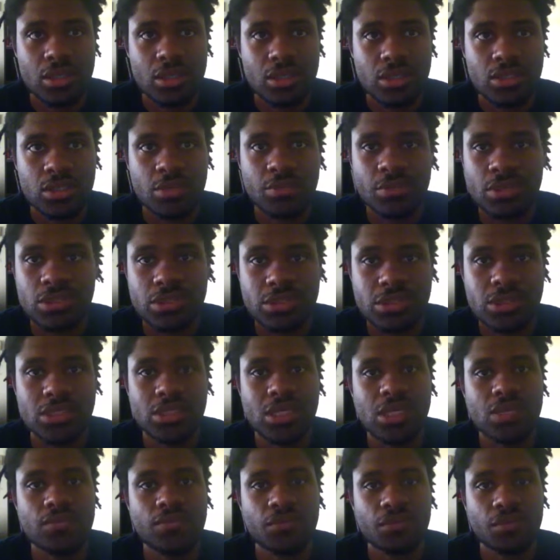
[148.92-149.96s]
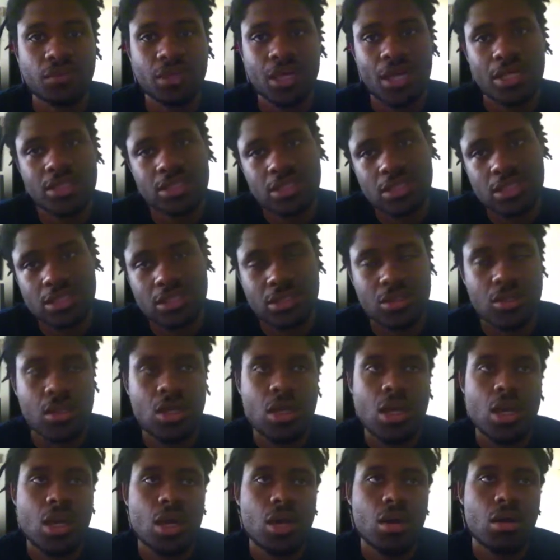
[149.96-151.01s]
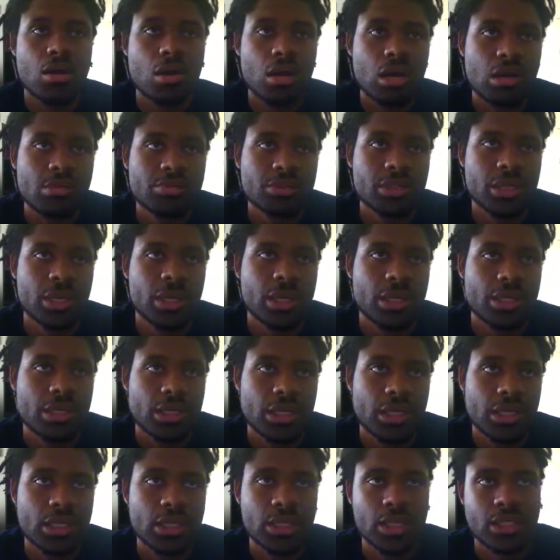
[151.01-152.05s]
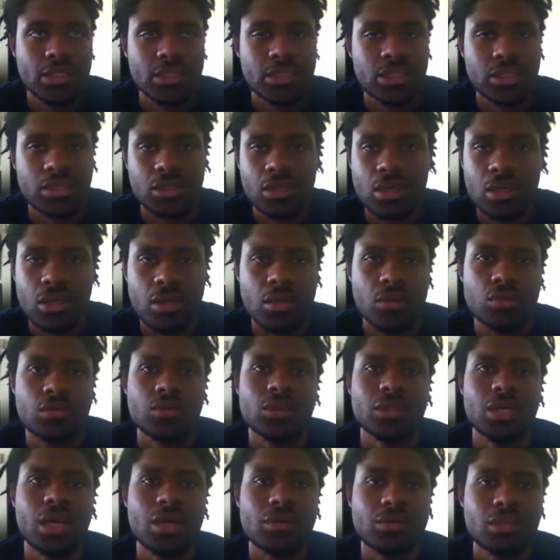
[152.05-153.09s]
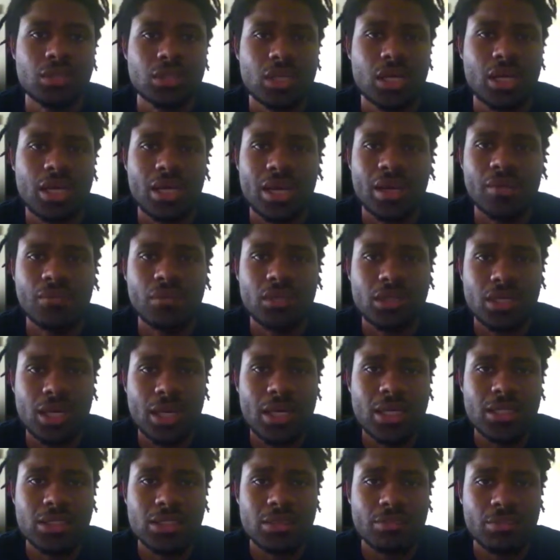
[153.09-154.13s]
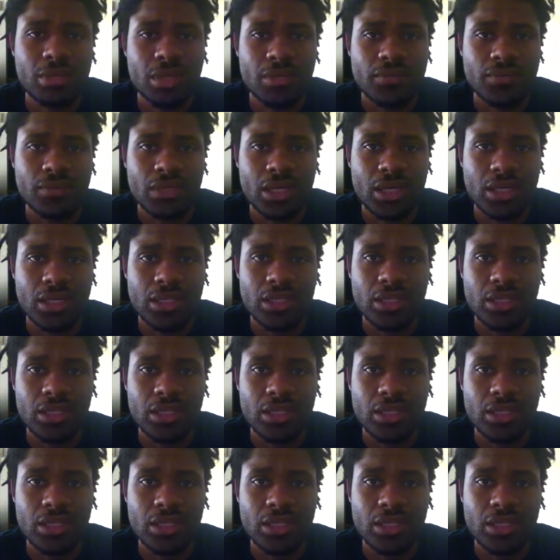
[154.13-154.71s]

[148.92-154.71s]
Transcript: to be successful, not just oh I'm 30 and that's it. No, count the day. Every day is a birthday.